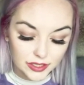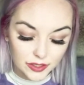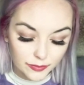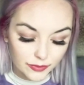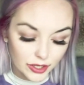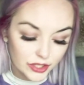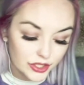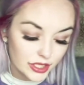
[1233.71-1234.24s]
The
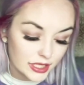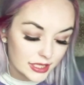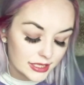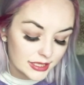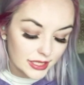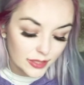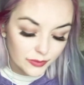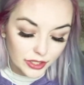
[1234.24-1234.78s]
brushes,
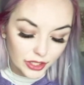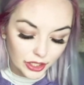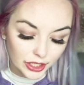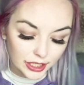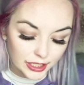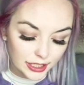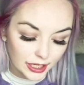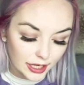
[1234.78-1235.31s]
they were
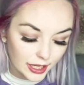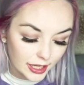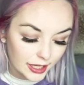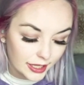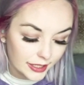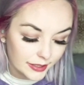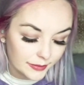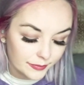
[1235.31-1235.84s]
good.
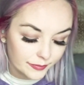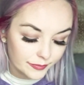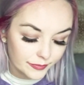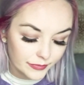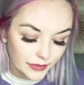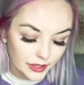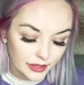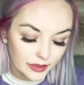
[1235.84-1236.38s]

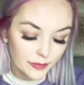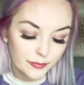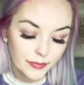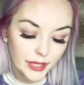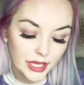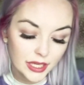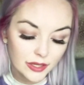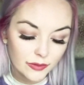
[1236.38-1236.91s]
The
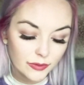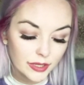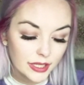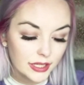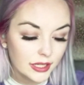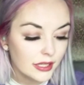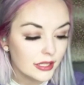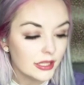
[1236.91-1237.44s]
pink one
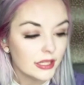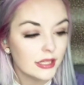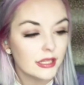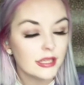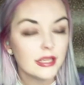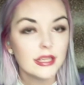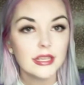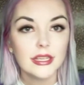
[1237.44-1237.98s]

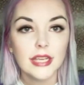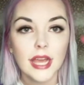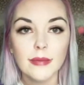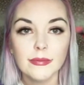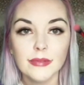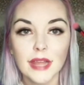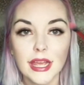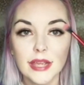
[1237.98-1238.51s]

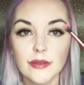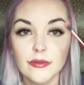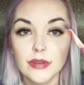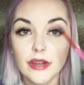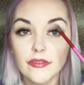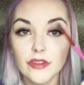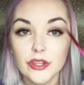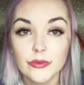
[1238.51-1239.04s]
kept, like,
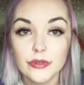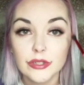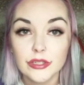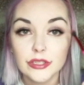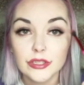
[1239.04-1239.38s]
whenever you were